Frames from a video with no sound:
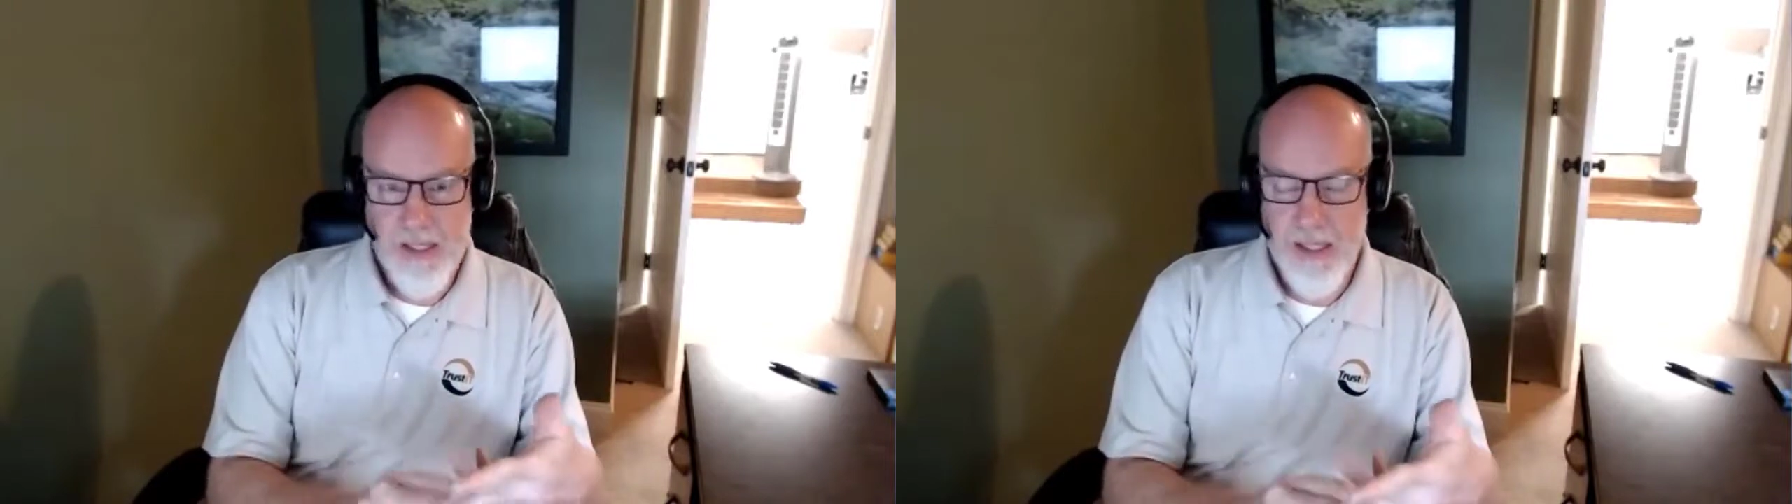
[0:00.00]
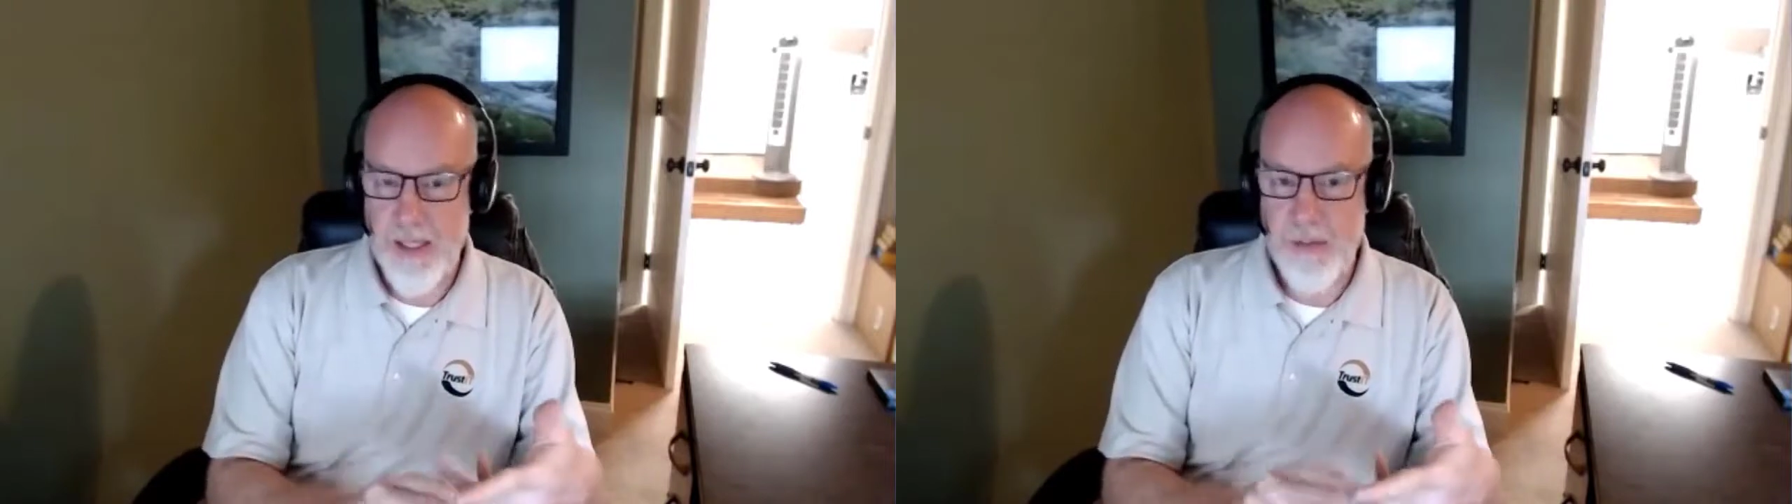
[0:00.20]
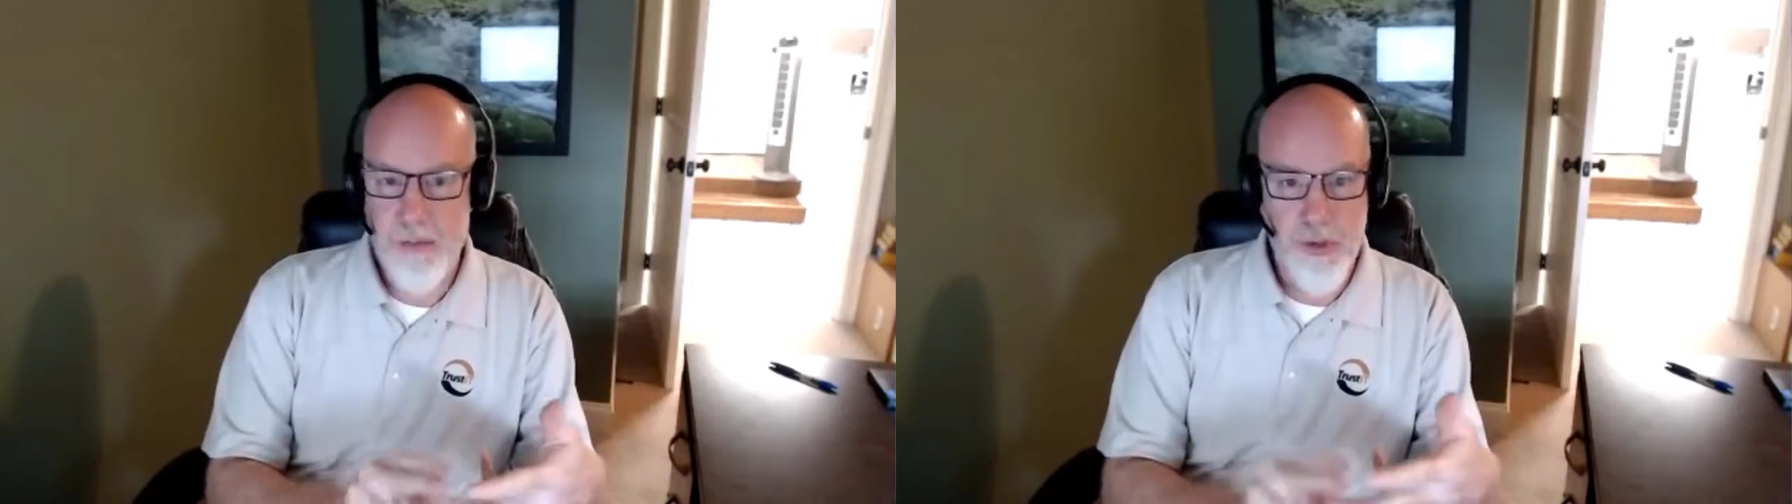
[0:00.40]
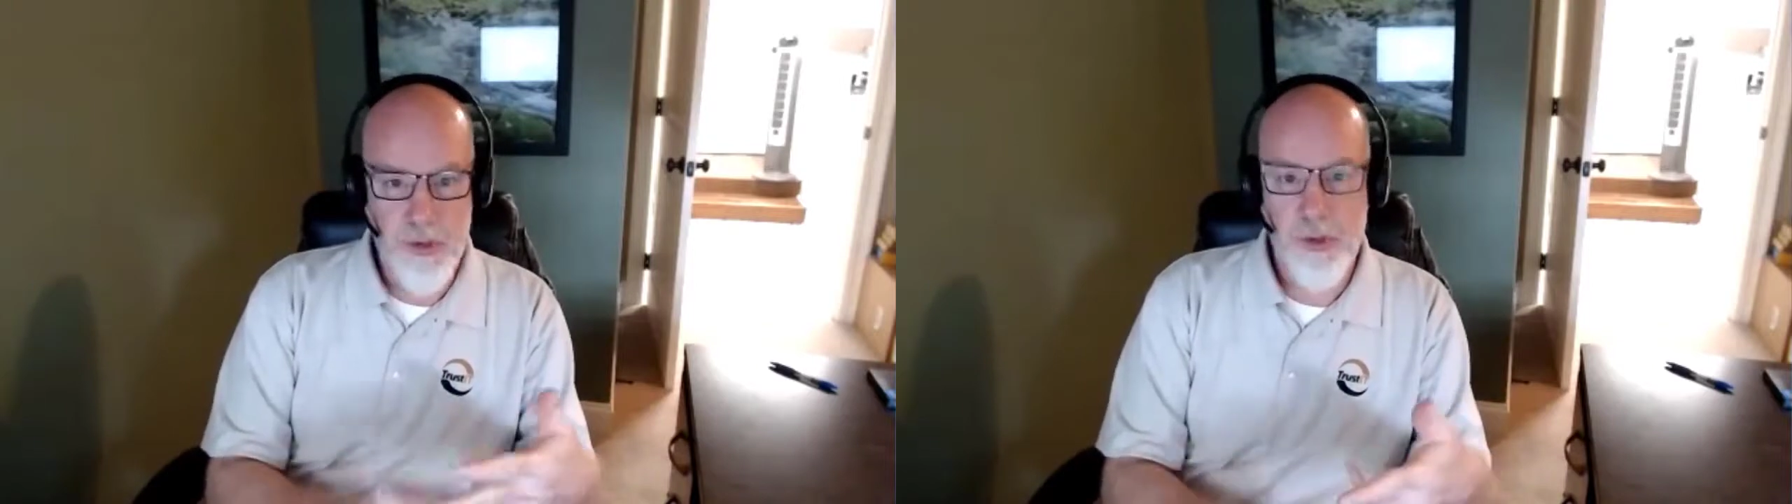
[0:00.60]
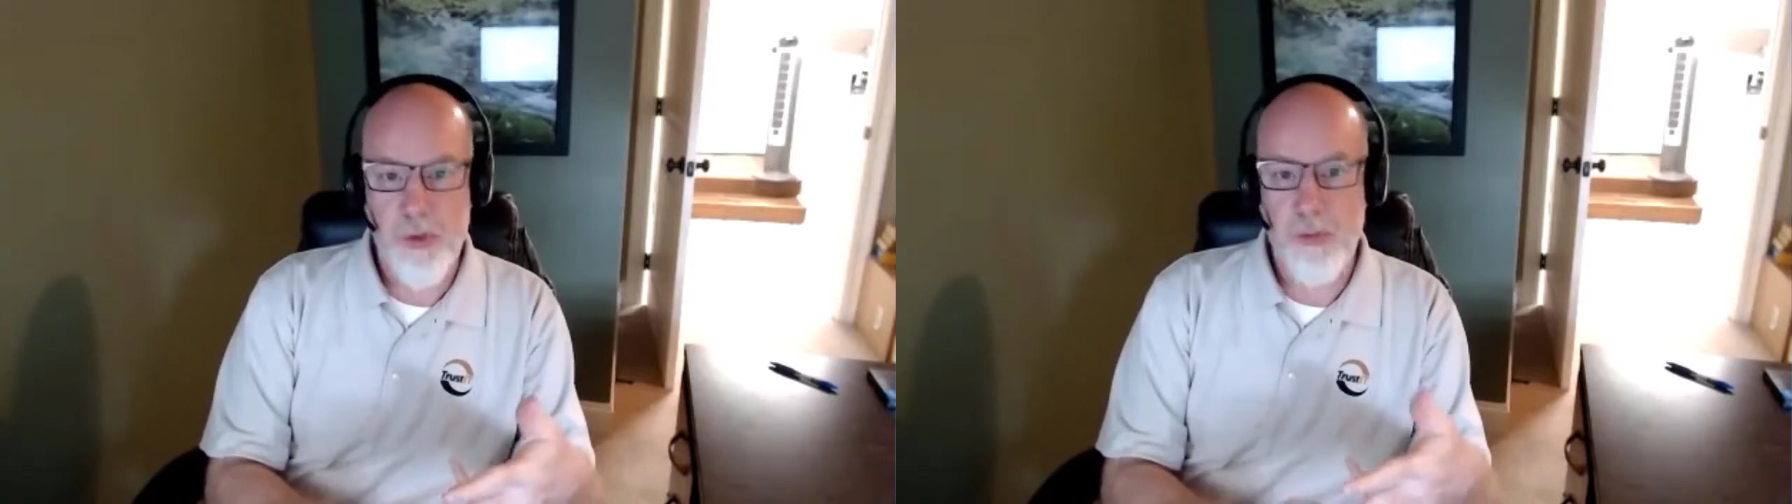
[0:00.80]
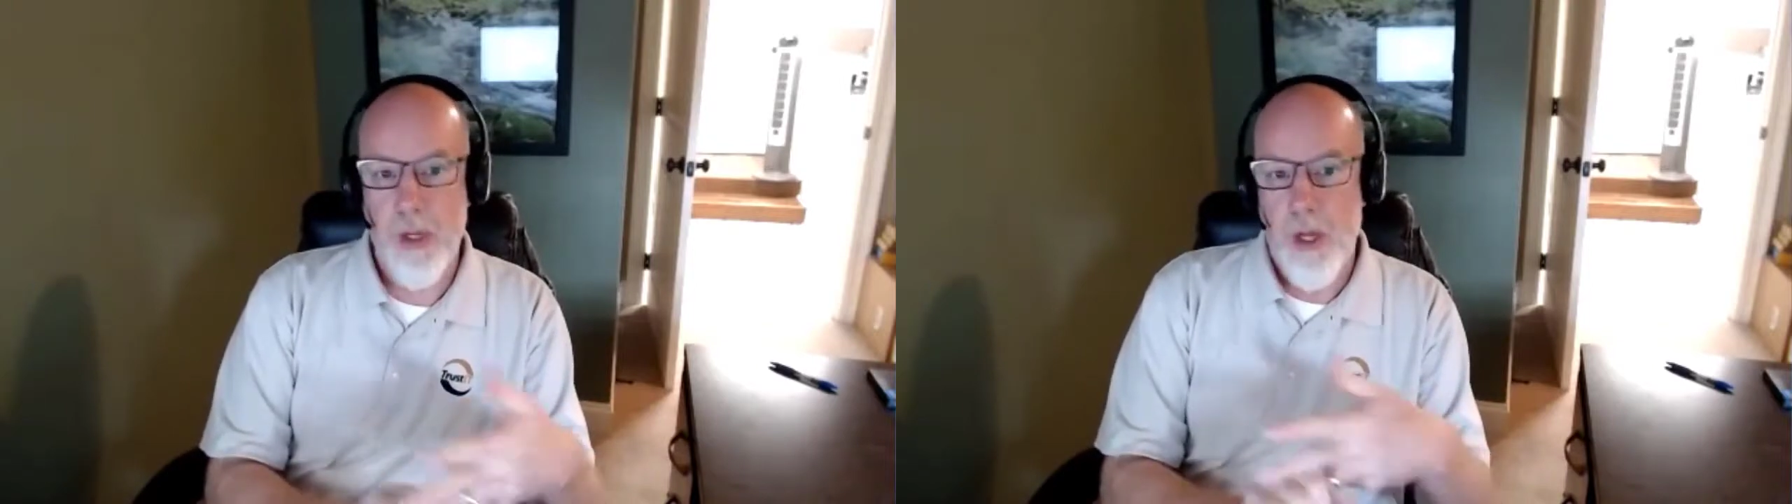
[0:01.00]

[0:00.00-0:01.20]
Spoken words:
Teams, or Zoom,